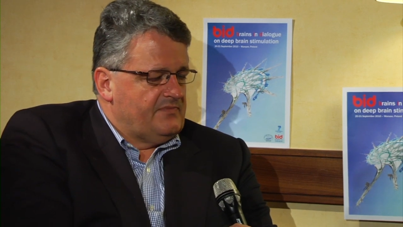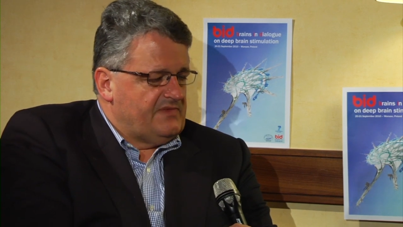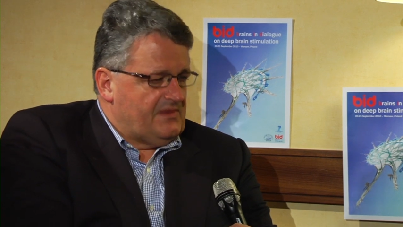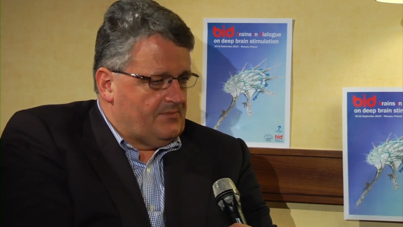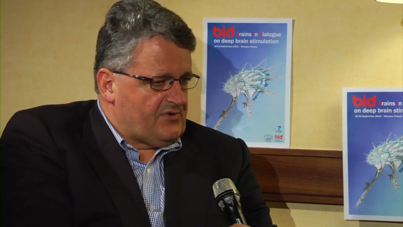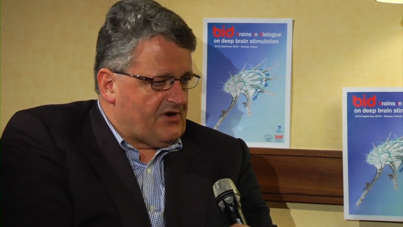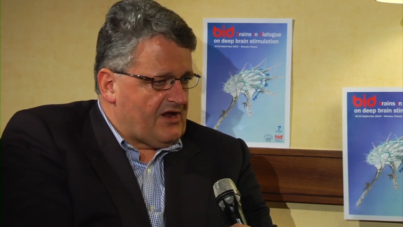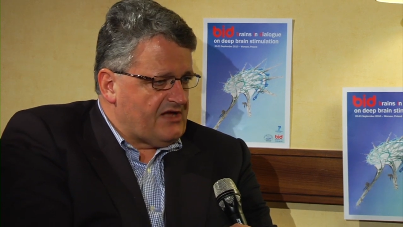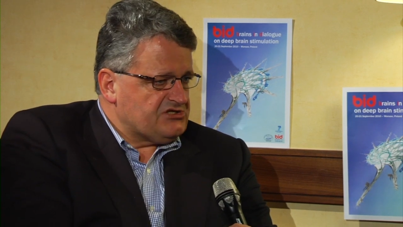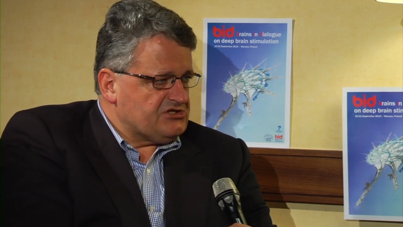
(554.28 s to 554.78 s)

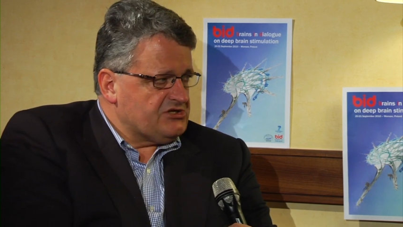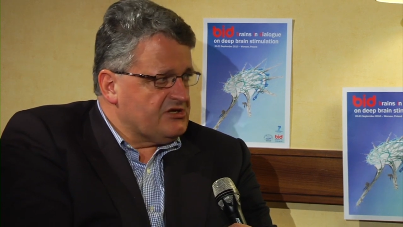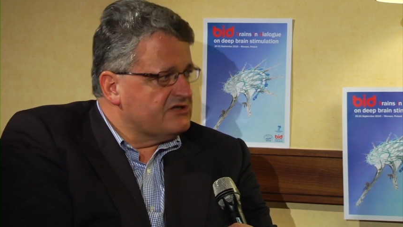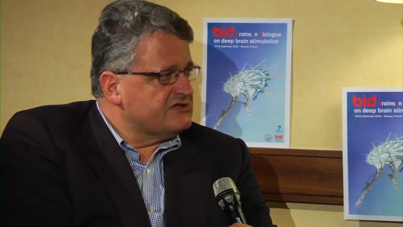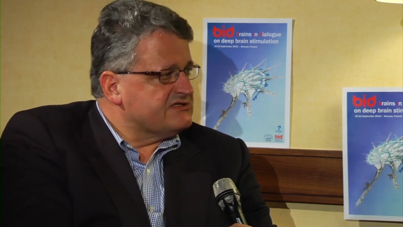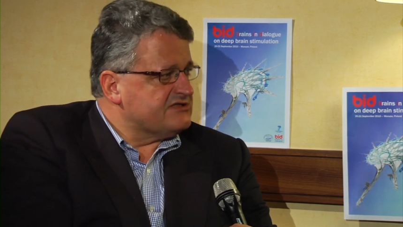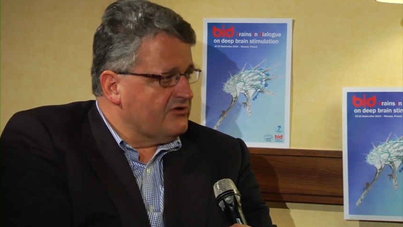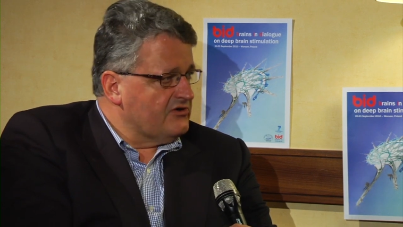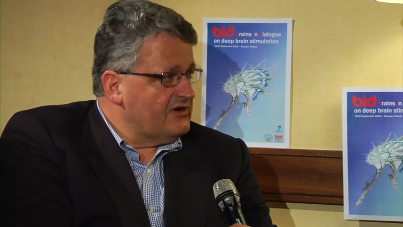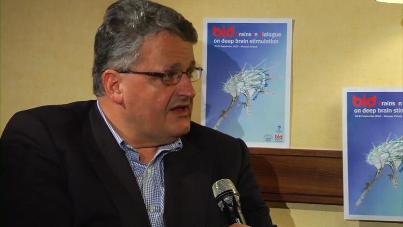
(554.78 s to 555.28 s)
Depression
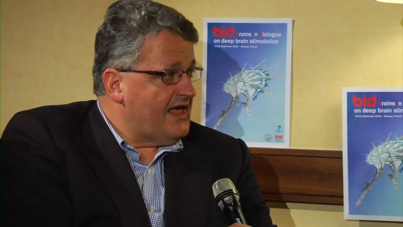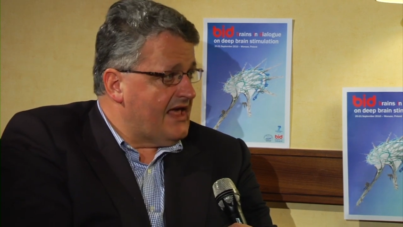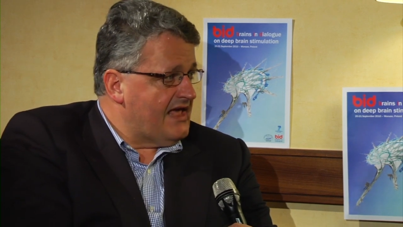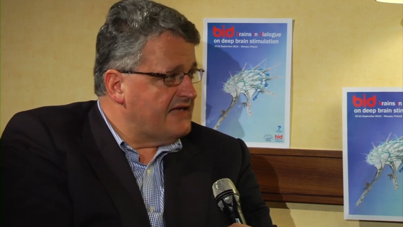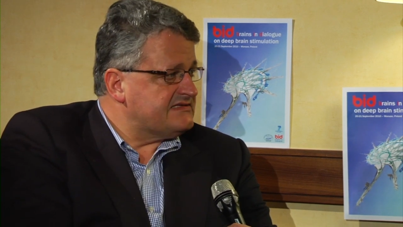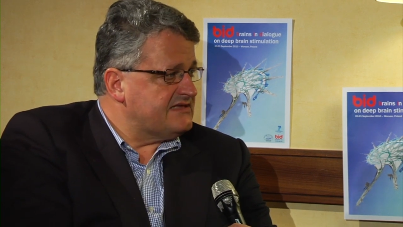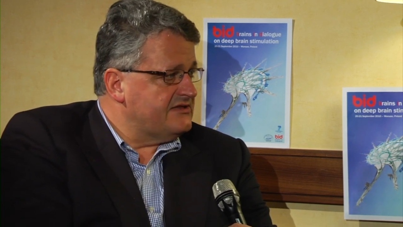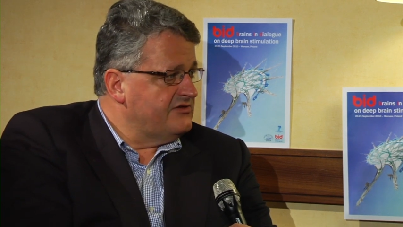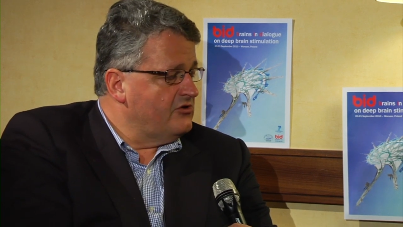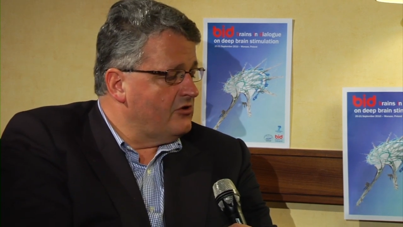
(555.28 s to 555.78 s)
certainly
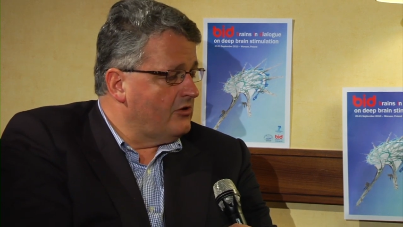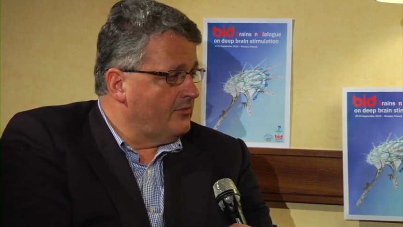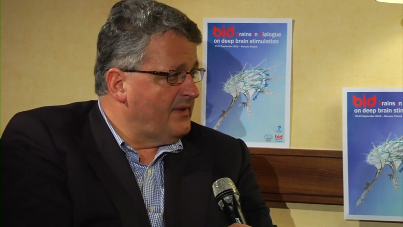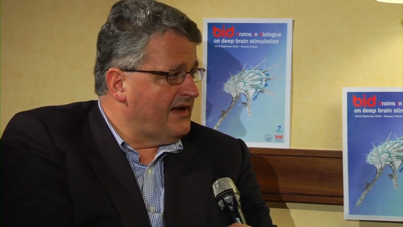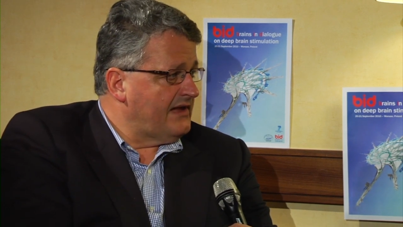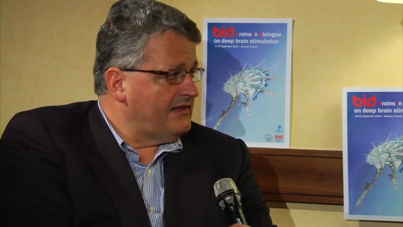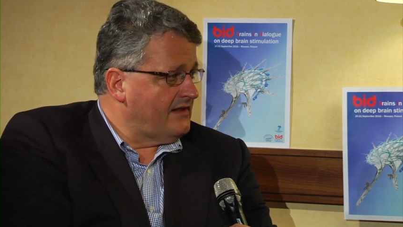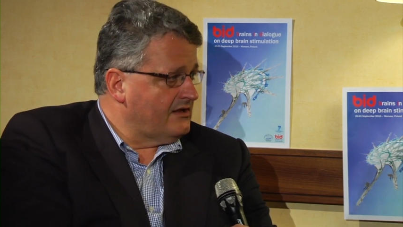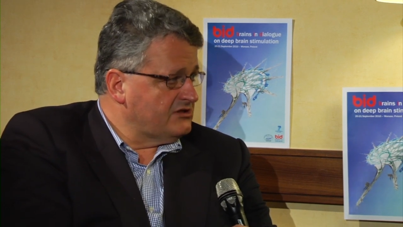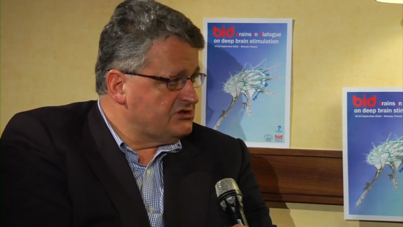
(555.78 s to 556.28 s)
has a
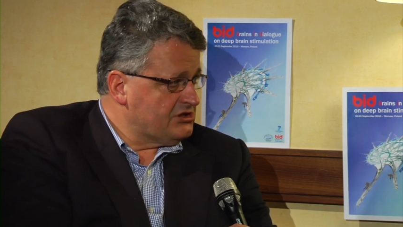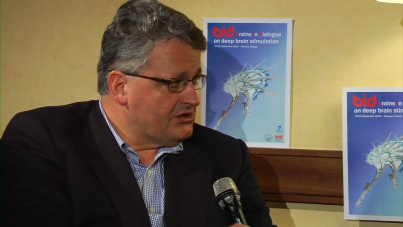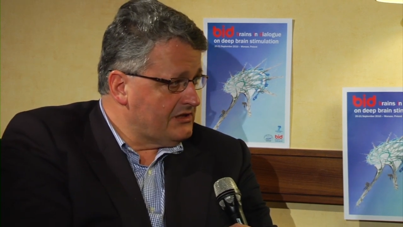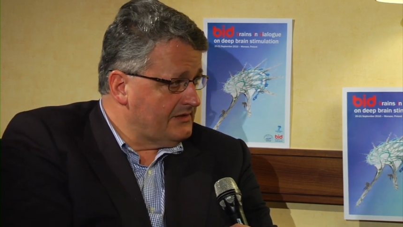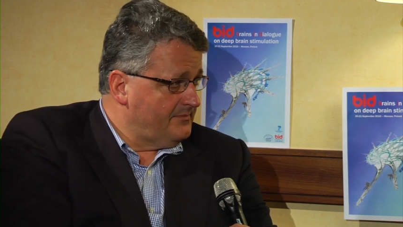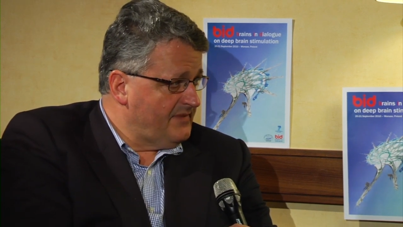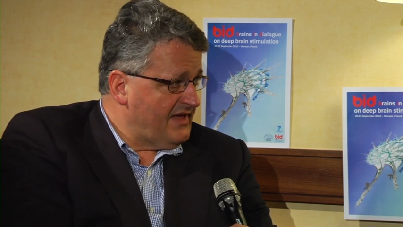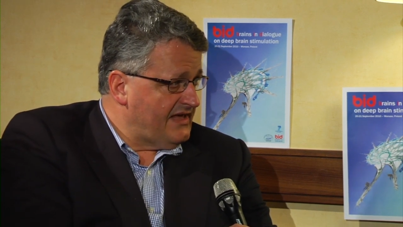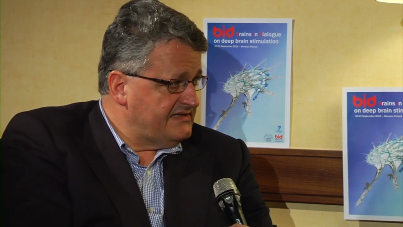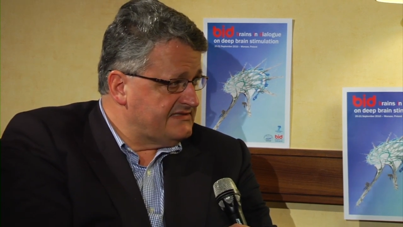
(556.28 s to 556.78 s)

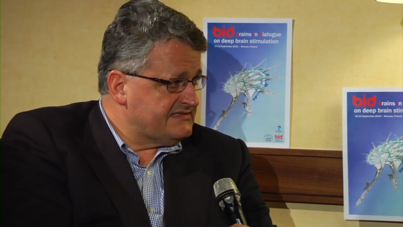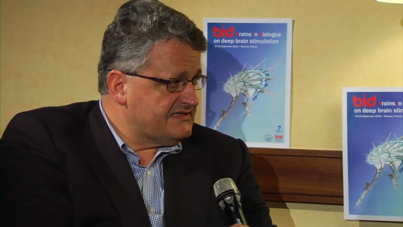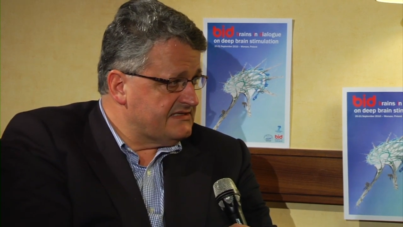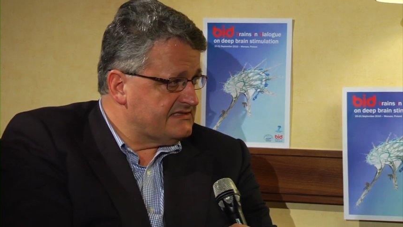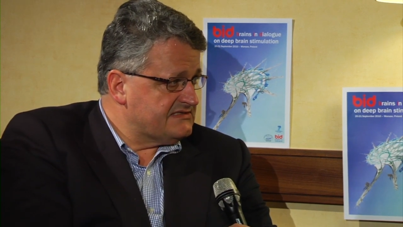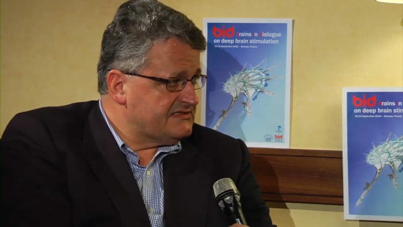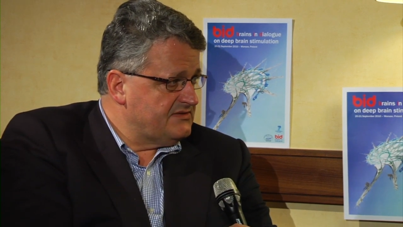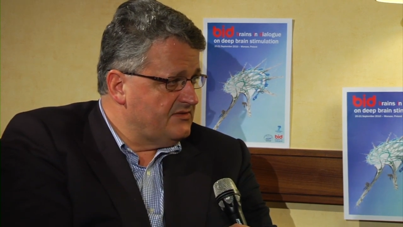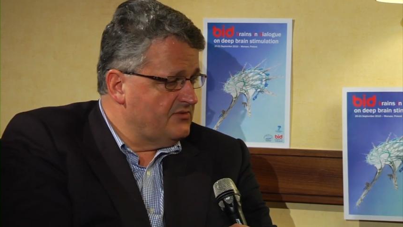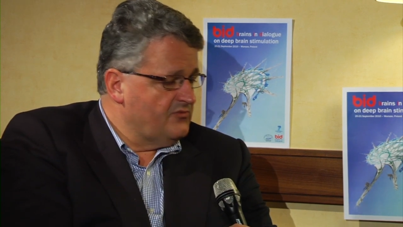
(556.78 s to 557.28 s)
neurobiological
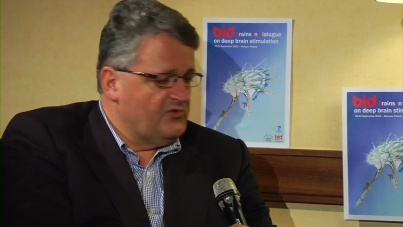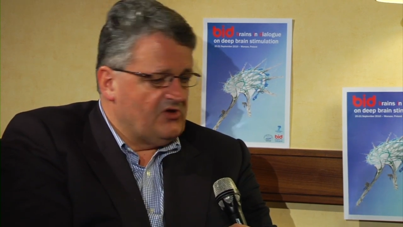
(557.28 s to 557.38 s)
basis.